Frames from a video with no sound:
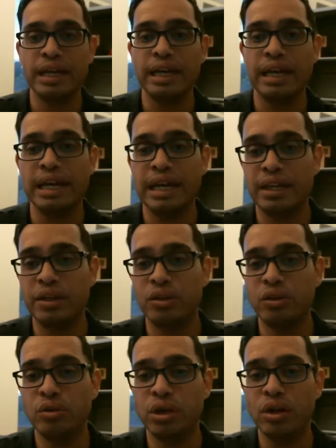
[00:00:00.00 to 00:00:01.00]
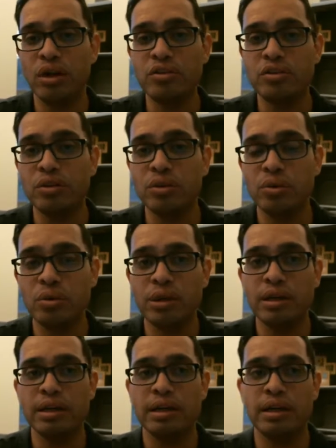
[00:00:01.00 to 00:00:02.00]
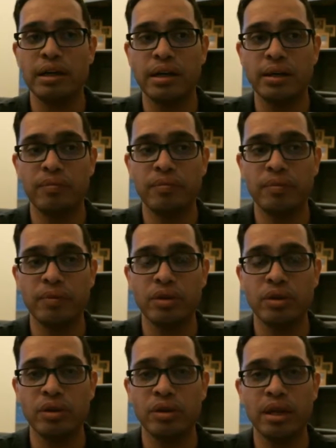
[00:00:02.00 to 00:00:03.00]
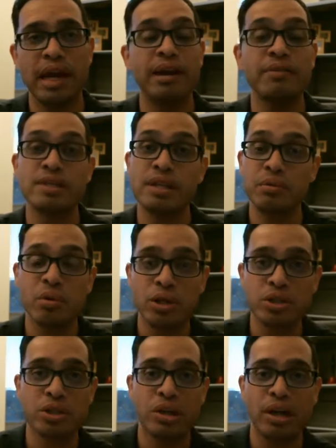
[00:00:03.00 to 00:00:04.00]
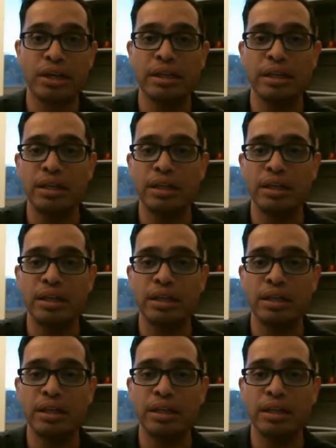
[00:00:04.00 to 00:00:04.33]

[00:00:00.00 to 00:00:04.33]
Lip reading: And you can also um, have a sub-question on,